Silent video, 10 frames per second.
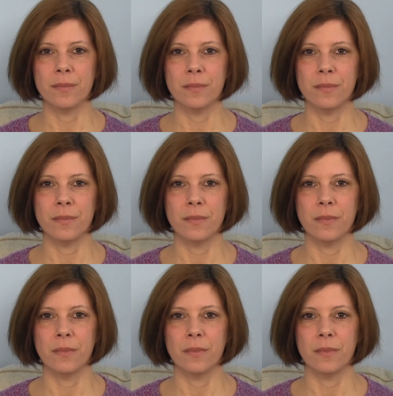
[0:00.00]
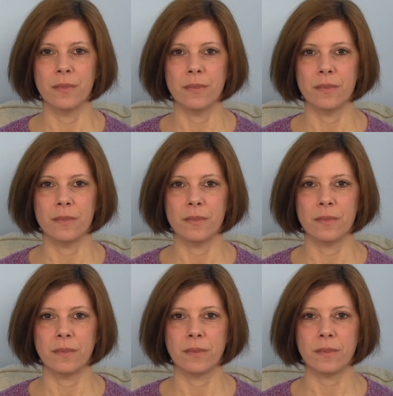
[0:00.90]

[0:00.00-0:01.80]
(no one is talking)